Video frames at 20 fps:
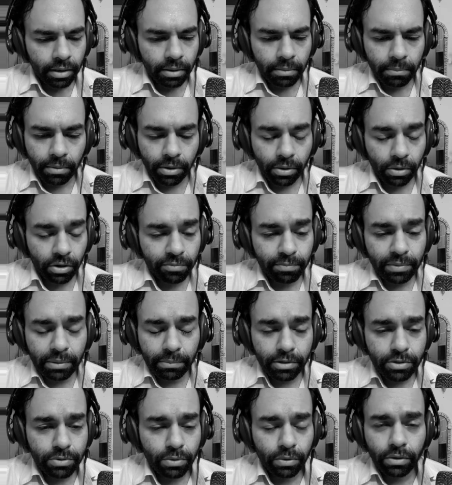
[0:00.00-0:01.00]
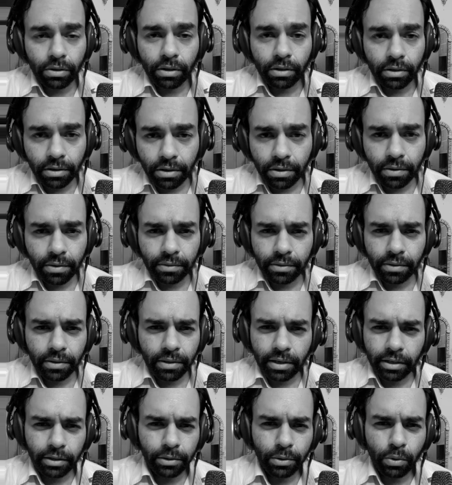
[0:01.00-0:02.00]
But a lot of people don't concur, and they're
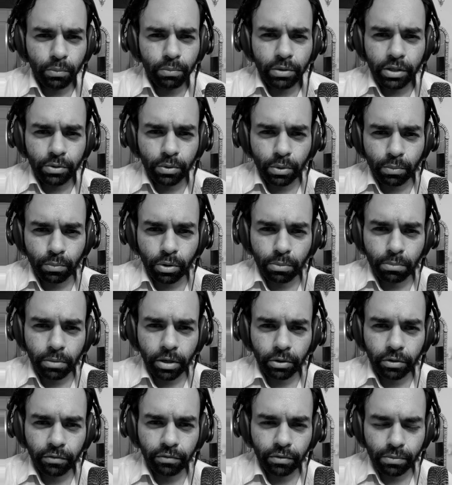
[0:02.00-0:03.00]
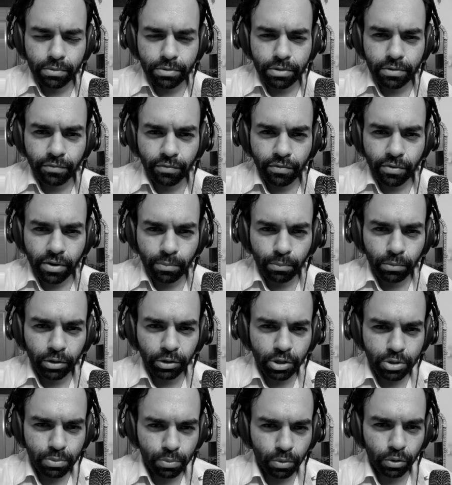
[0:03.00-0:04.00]
like, no, we don't want microphones in frame. We
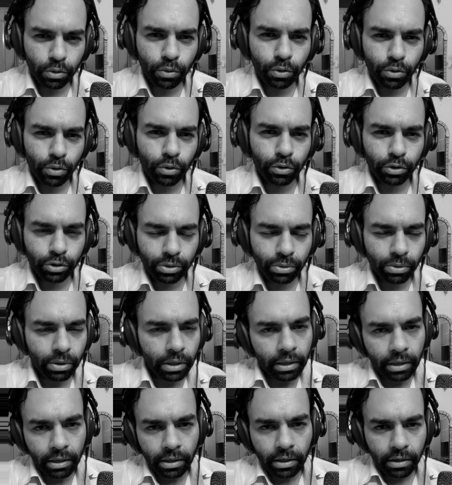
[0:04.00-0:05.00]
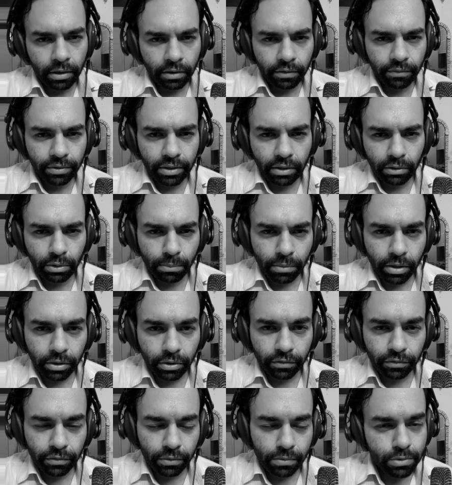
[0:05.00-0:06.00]
just want good audio without the
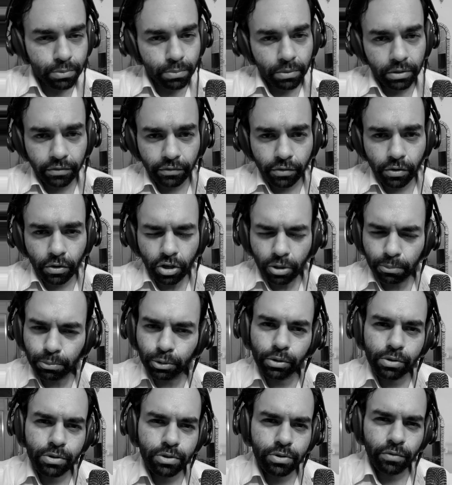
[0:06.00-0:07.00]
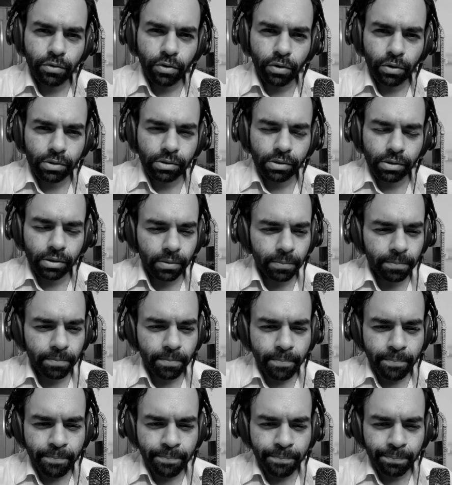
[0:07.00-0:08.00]
microphones. Well, you've got options. You've got
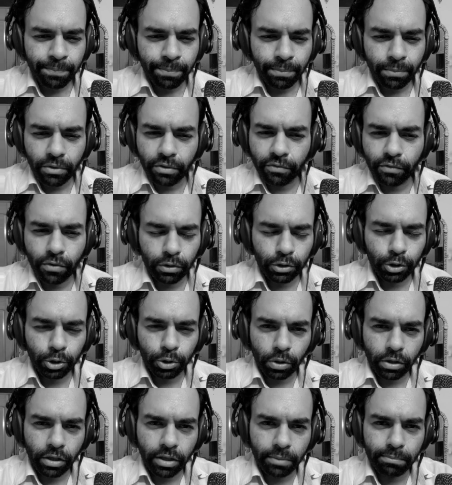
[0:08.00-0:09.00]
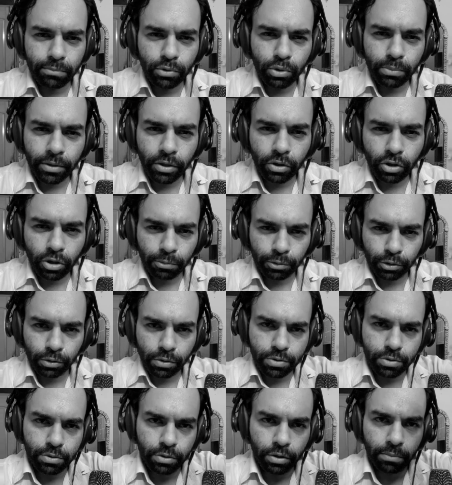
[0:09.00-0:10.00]
shotgun booming
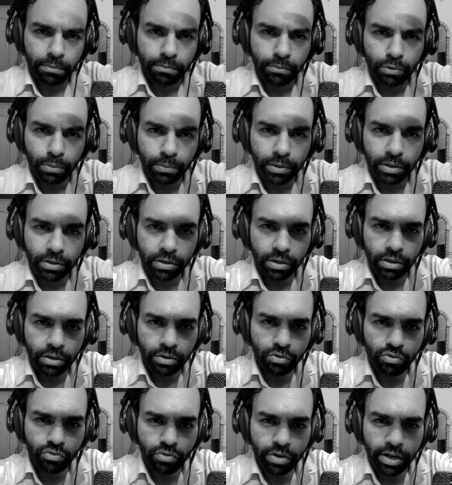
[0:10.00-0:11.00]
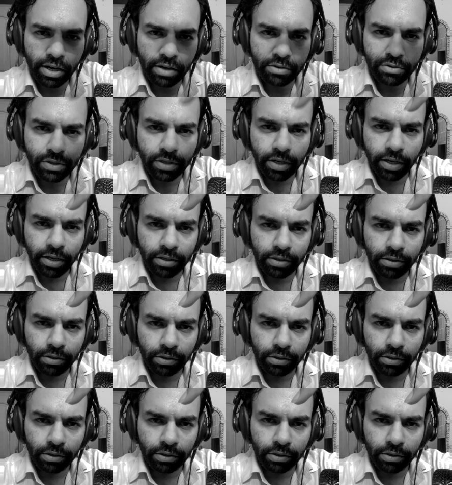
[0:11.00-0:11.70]
options. You can boom it right outside,